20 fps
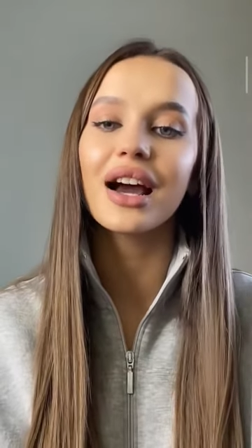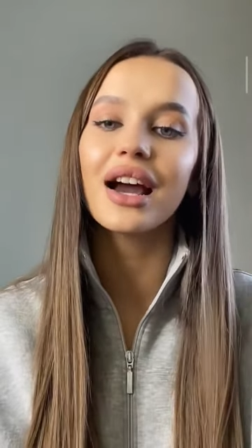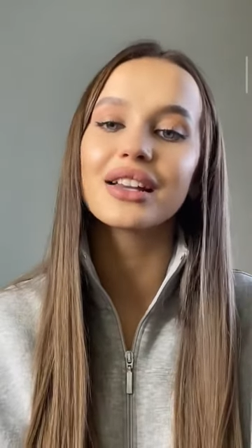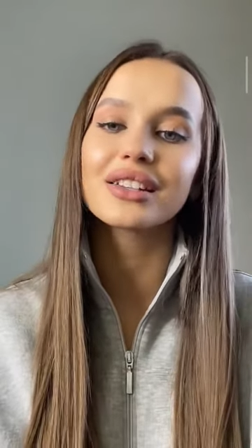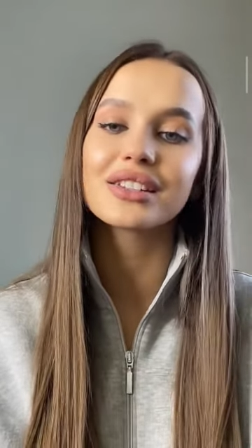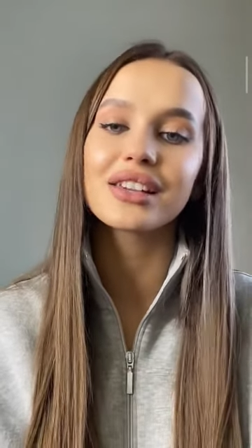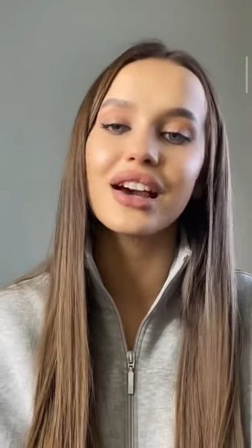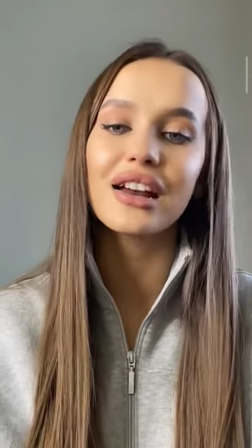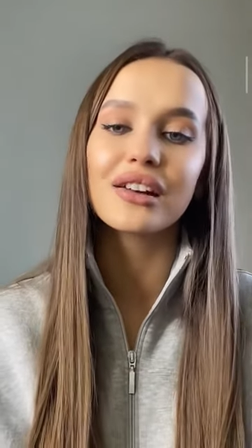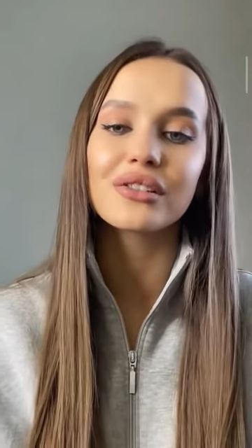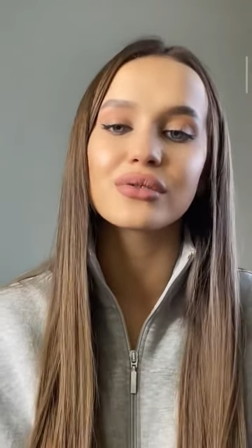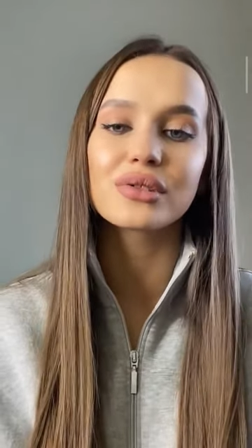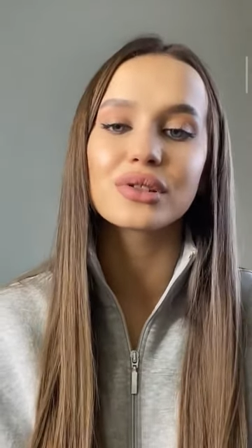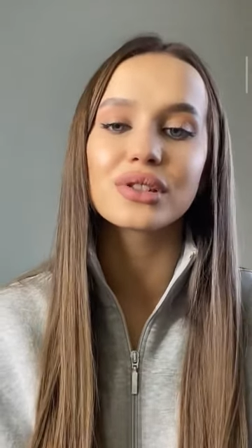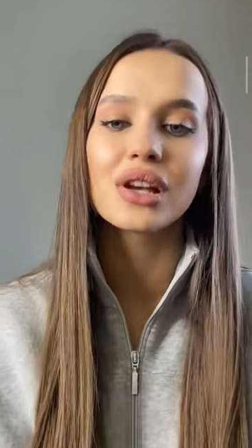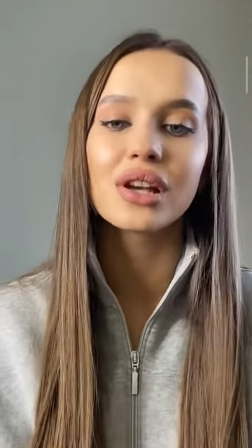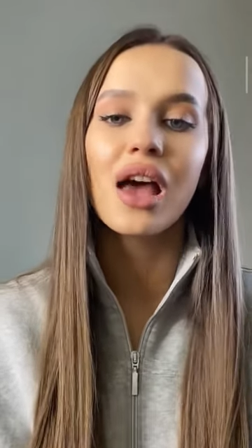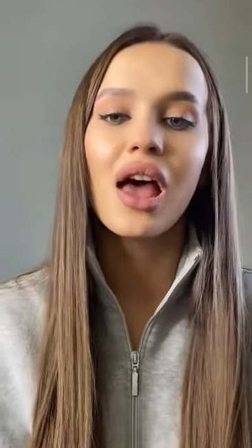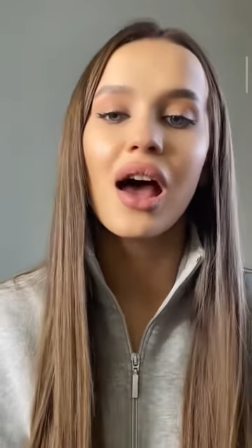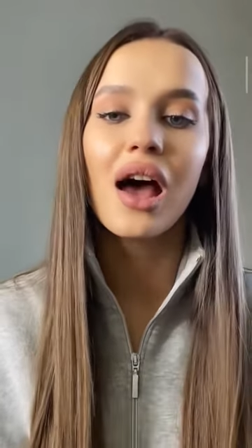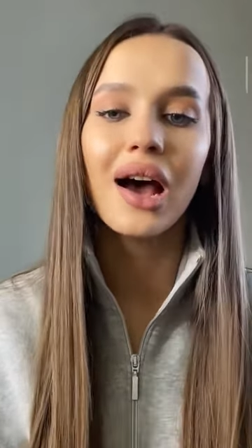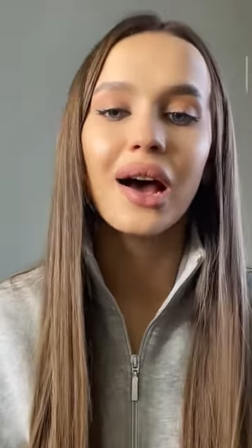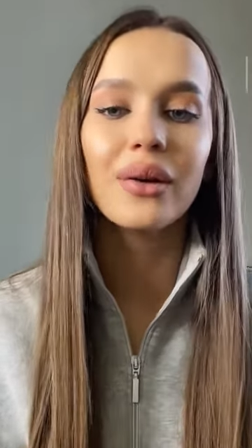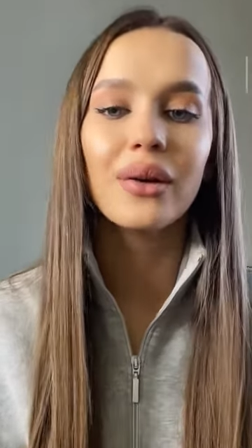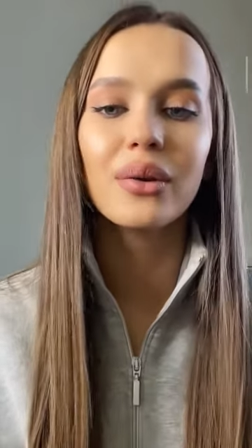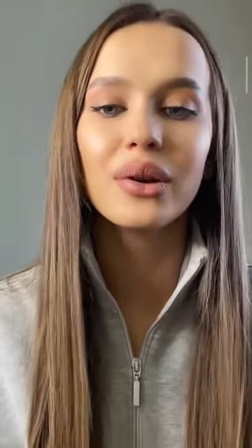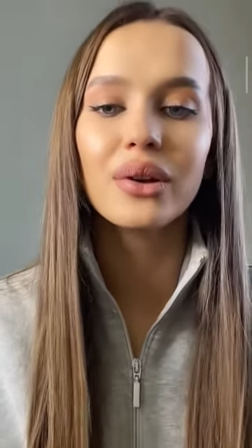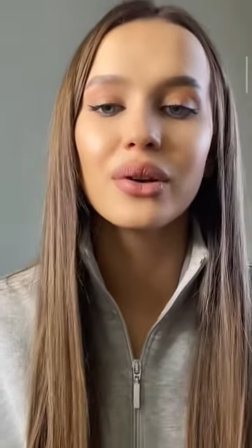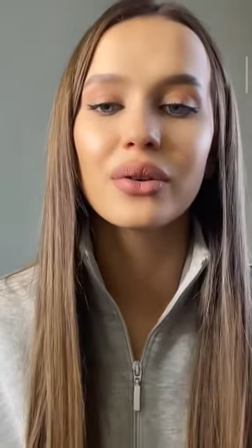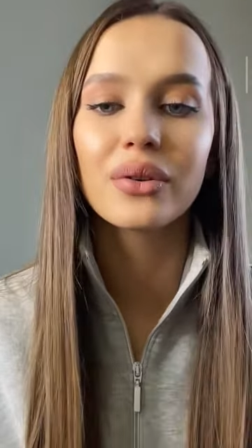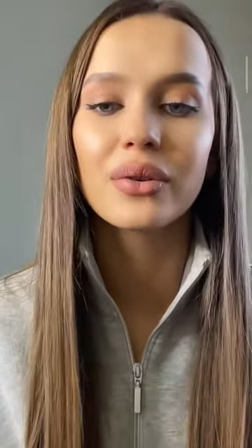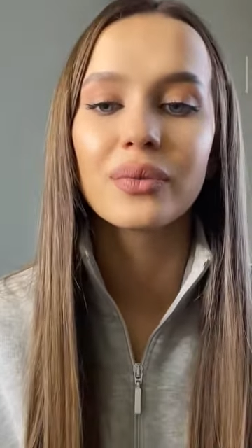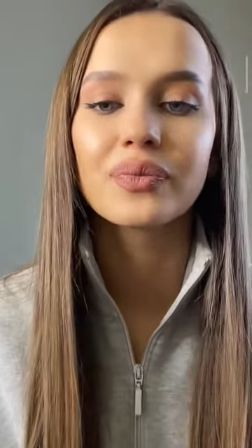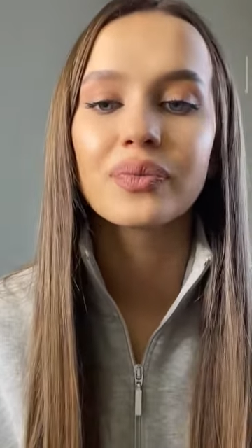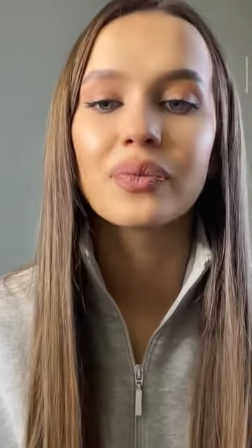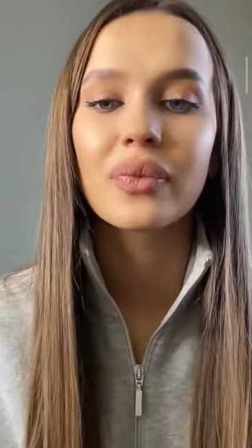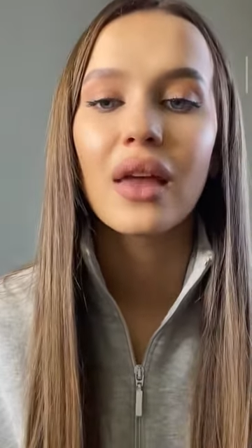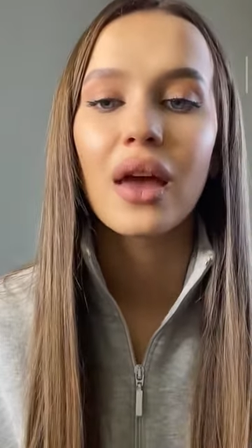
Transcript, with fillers: Hi, Tarus, how are you?